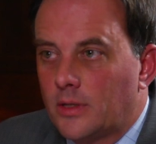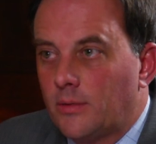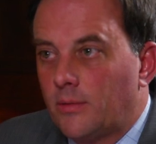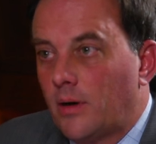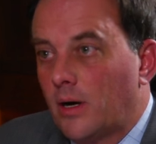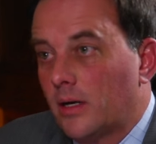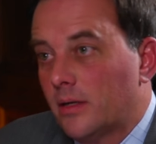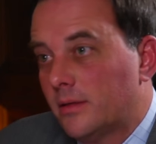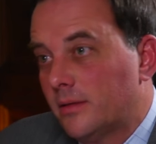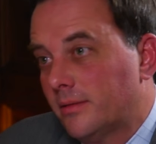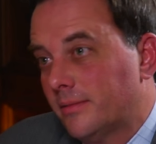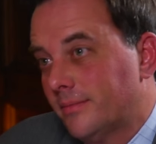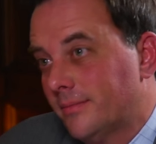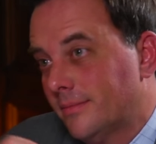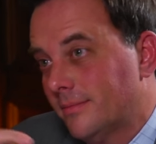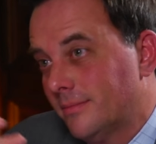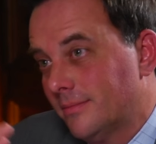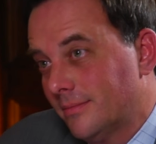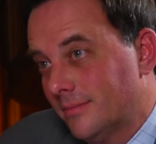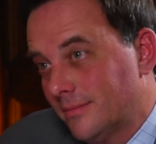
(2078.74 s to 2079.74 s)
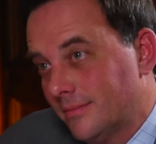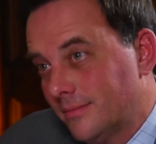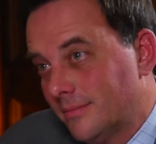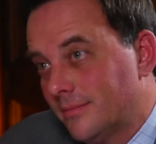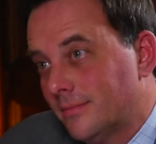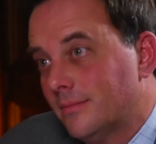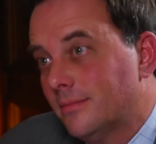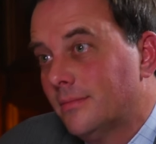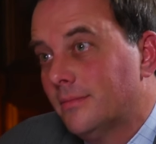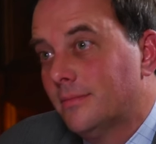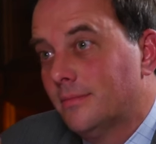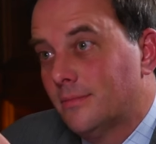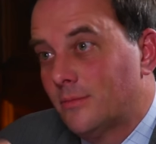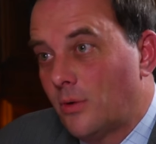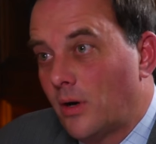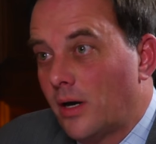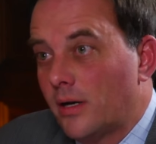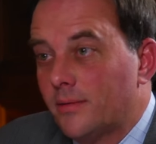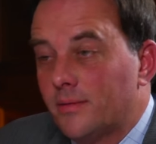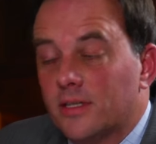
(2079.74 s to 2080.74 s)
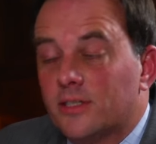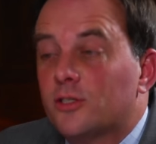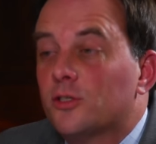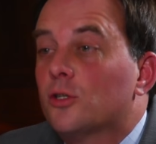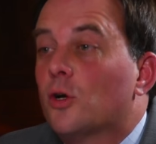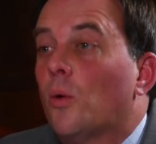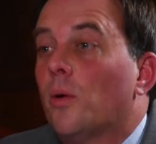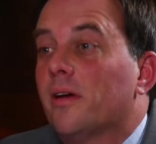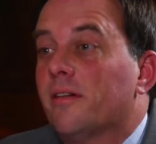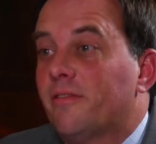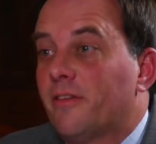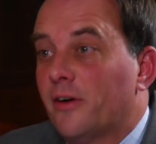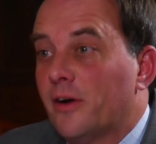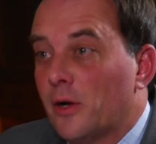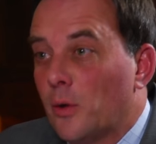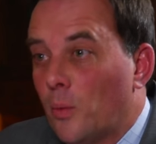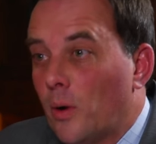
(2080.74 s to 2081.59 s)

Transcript: Right. This is going very